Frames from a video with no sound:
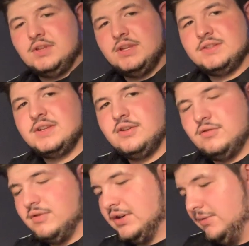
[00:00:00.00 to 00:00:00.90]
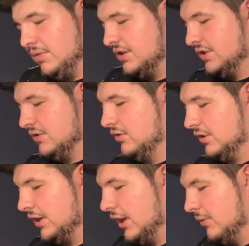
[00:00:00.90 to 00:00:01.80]
can't tell already by just
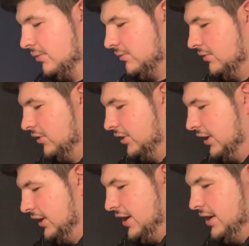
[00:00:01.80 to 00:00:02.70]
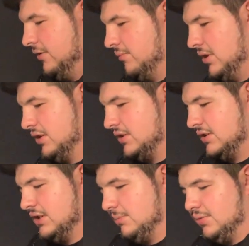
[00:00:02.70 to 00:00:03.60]
looking at it, looking at it by the
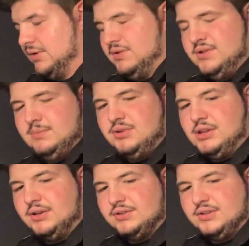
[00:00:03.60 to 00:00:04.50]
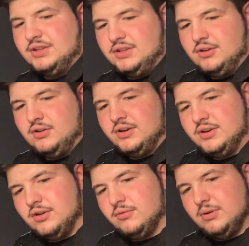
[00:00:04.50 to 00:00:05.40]
sneak peek. I think you already
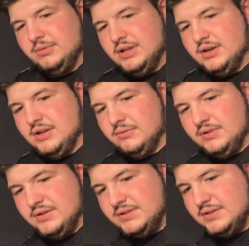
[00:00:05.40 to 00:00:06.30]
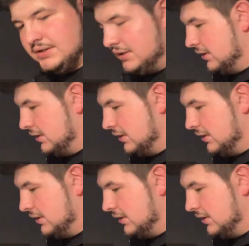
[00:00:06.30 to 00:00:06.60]
know where I'm getting at with this.